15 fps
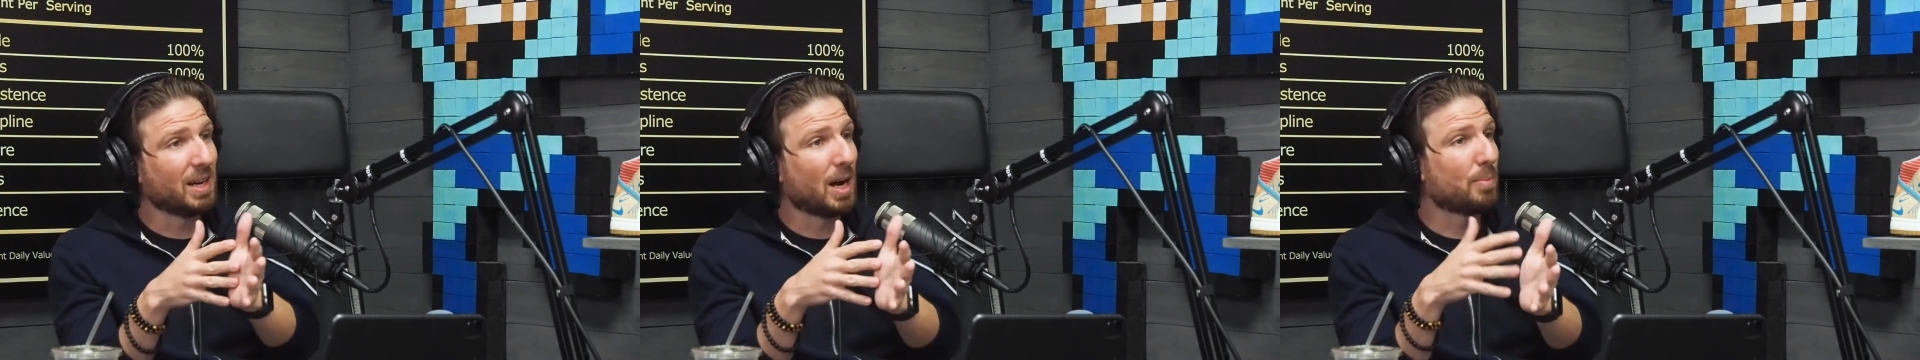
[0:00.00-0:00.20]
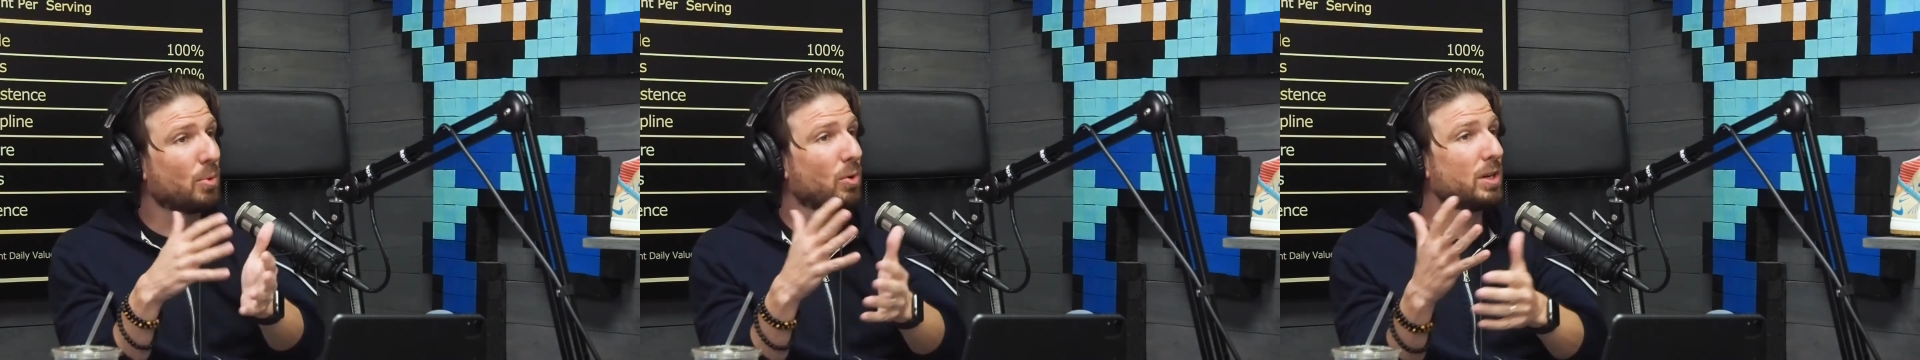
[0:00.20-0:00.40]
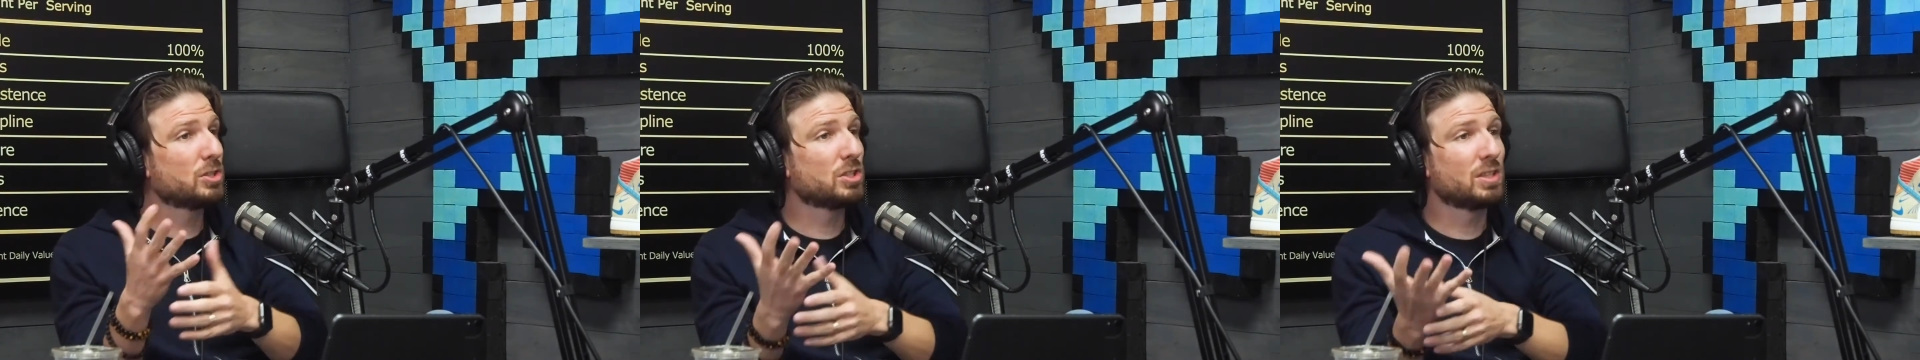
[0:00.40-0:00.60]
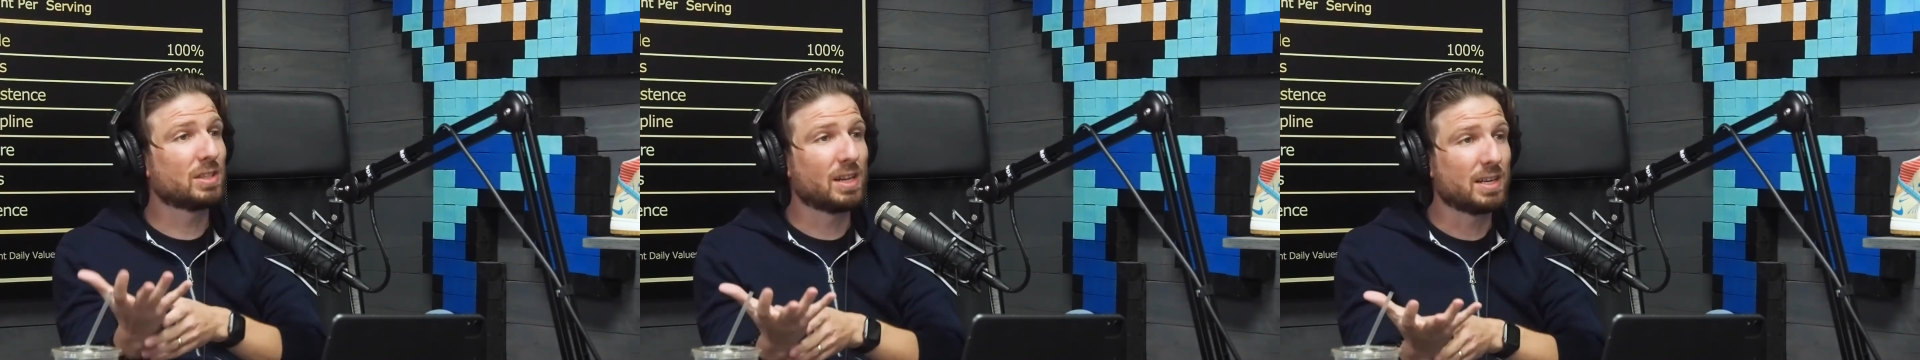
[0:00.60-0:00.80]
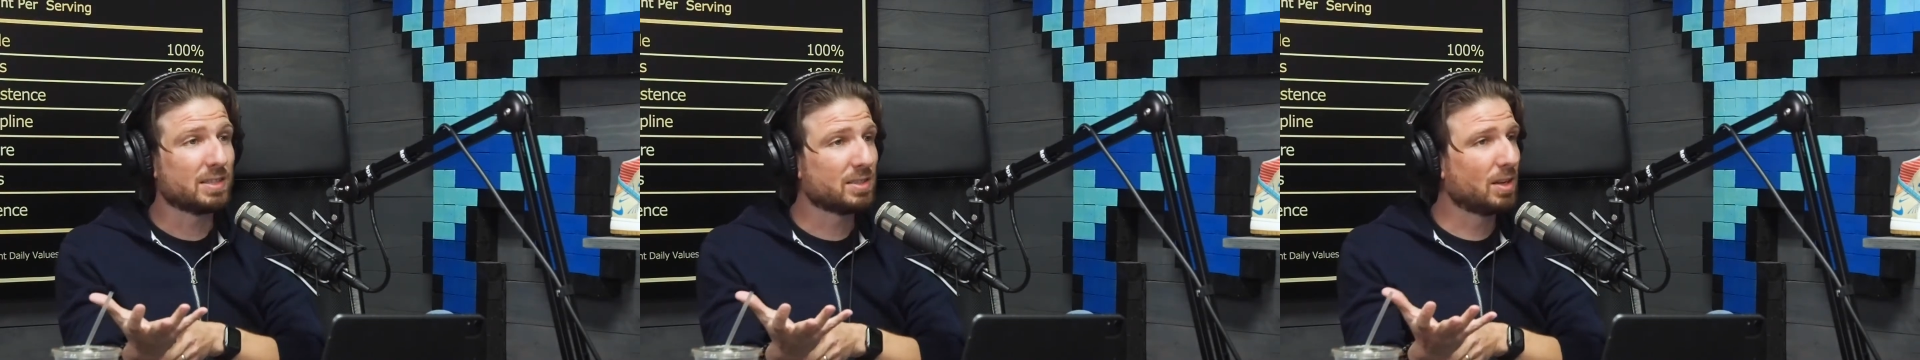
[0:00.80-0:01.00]

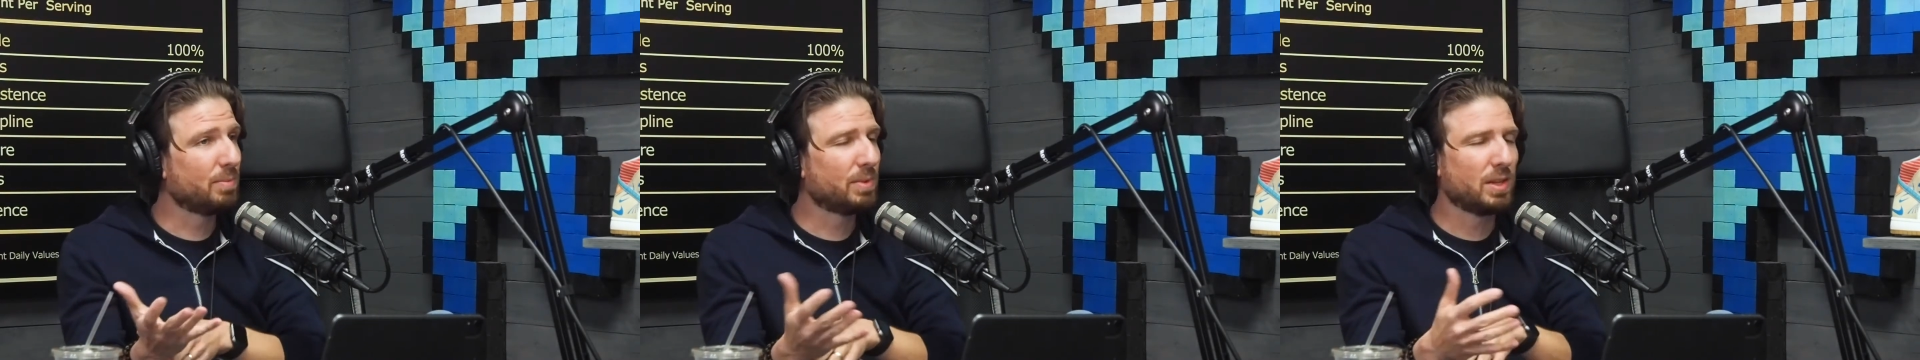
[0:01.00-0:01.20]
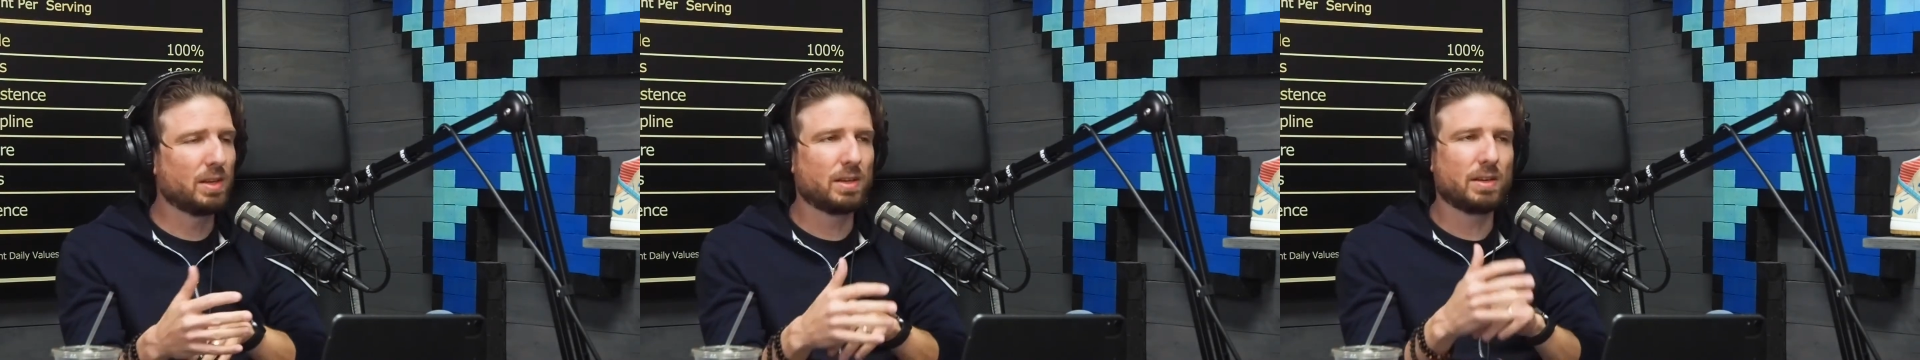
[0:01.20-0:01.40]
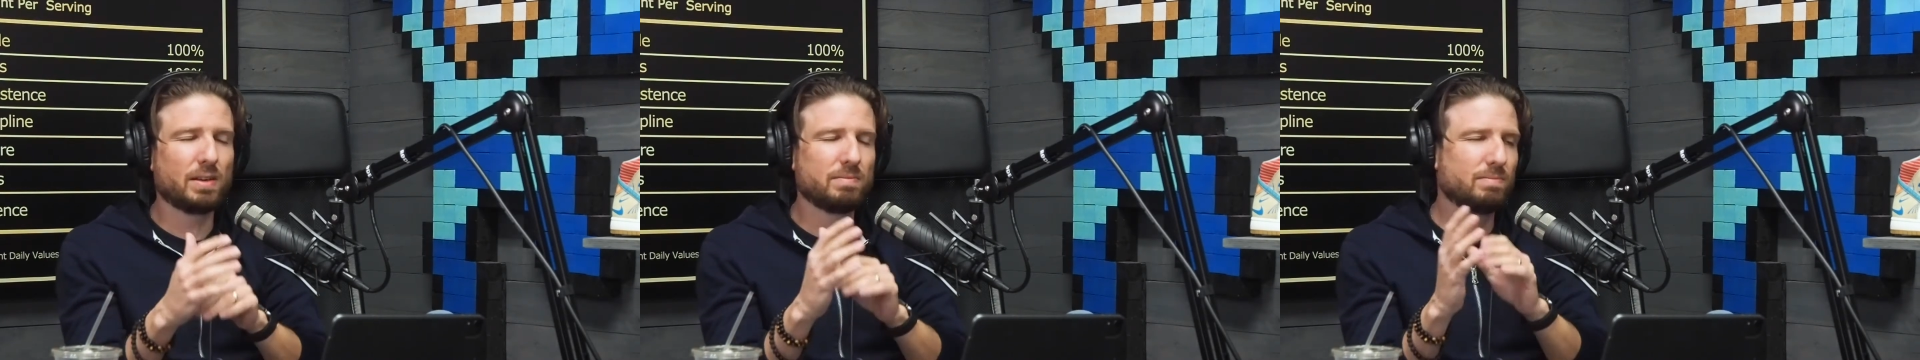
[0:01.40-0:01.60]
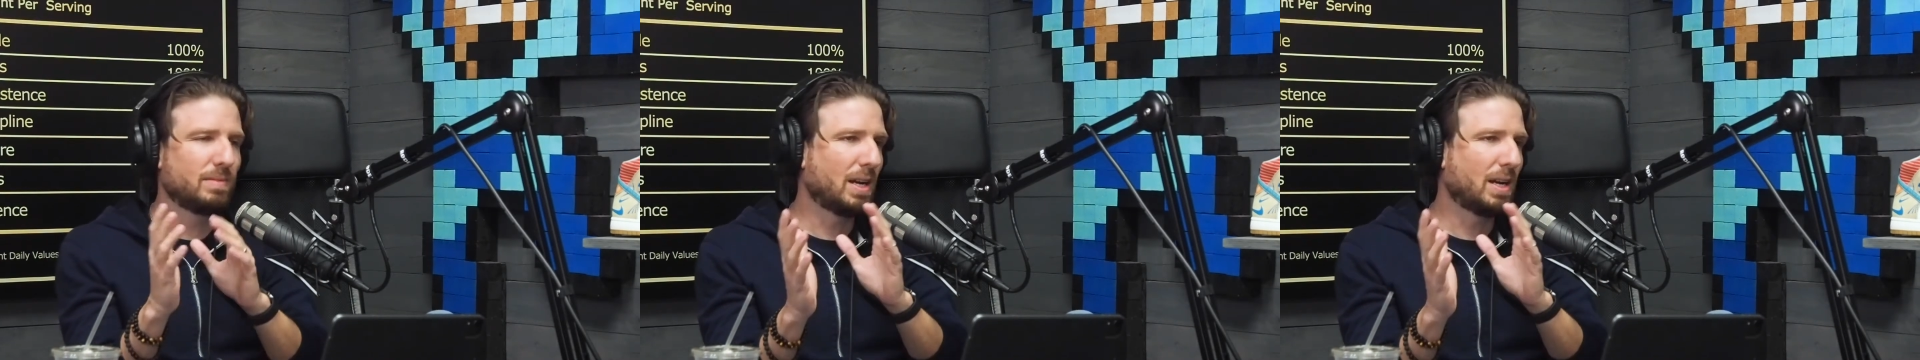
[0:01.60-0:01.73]
operationalize something.